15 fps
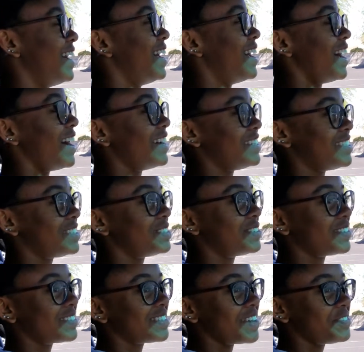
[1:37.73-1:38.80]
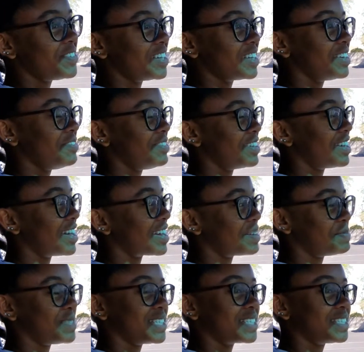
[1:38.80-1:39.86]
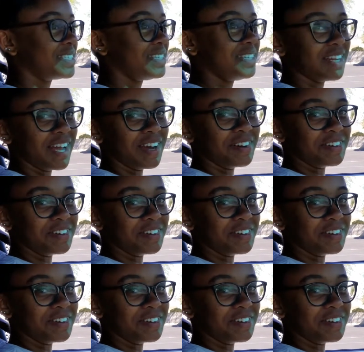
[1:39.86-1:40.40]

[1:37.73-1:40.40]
I do definitely feel like I'm sixteen now.